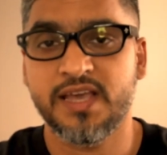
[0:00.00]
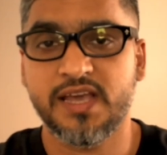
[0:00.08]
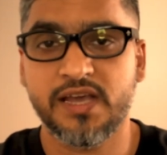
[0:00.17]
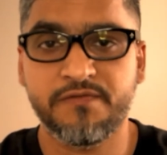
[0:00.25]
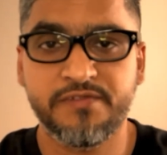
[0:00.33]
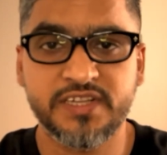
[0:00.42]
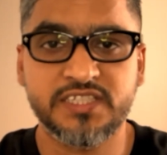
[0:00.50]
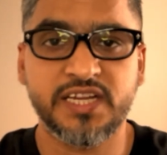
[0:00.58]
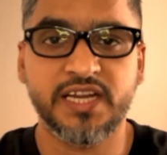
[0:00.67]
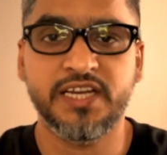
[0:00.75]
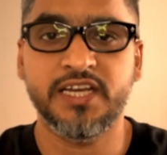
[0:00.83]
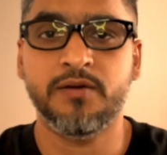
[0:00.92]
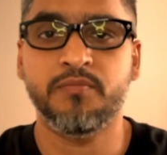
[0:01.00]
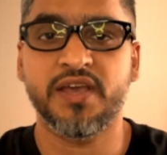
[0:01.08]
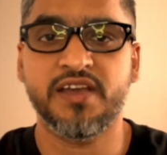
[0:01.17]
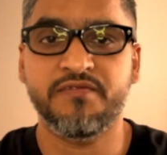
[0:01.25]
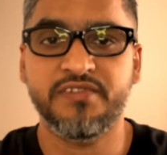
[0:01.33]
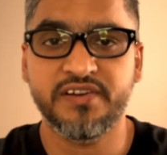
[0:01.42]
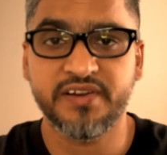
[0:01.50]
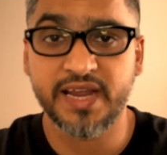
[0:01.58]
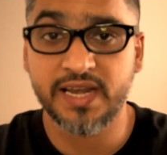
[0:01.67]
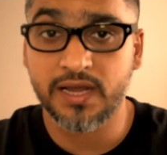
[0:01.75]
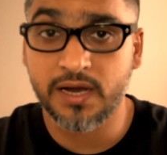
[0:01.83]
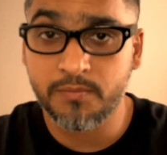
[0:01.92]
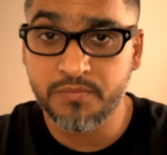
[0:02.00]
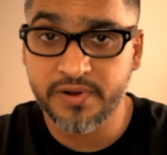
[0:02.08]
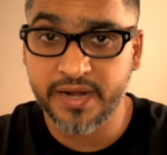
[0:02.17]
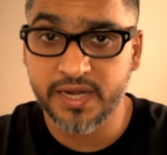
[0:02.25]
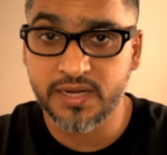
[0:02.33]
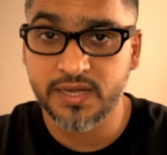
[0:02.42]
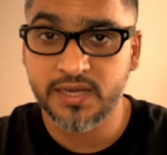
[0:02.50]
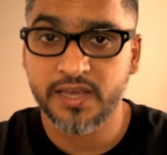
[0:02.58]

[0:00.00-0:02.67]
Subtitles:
Every stadium, every rail upgrade,